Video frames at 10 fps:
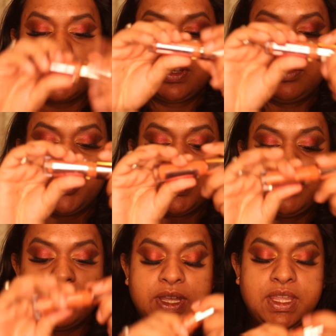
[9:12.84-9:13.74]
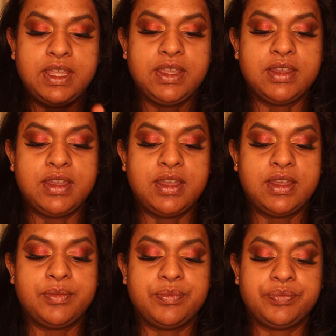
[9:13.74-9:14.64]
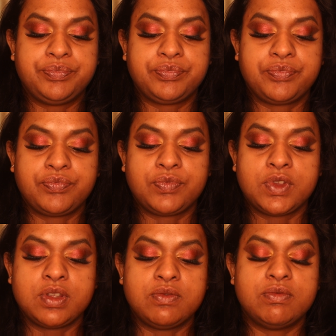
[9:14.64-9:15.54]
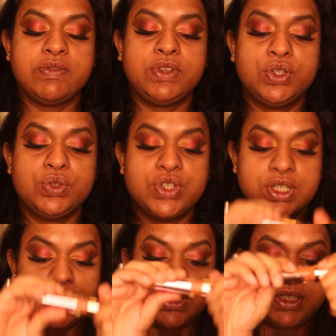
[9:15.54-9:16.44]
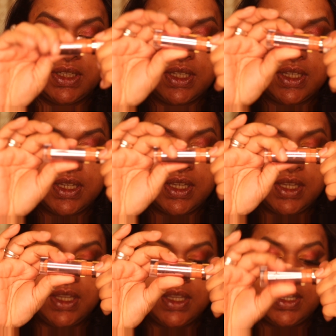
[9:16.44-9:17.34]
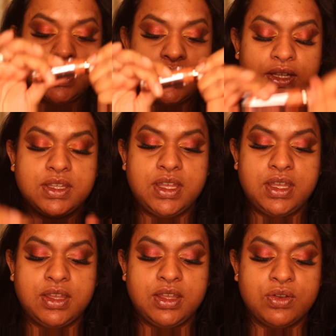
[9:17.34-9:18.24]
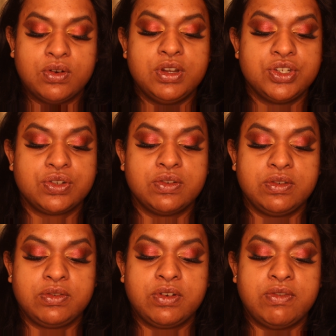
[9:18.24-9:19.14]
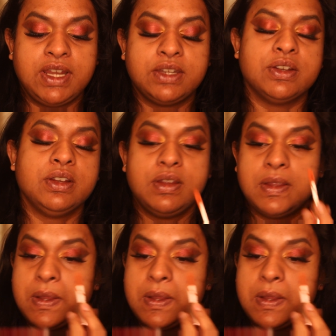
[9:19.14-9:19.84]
just going to put my um, Revolution uh, orange cor corrector